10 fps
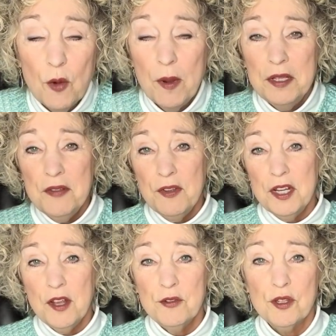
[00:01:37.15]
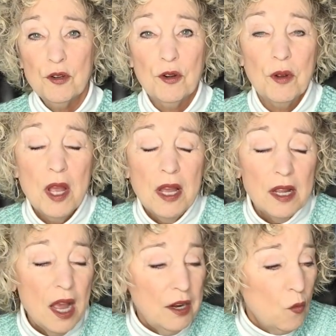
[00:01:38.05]
Monday videos are
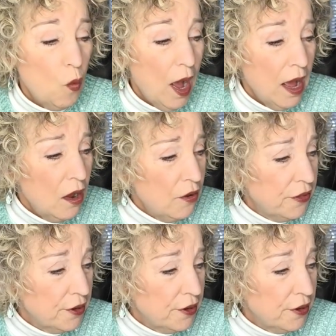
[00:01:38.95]
kind of wild.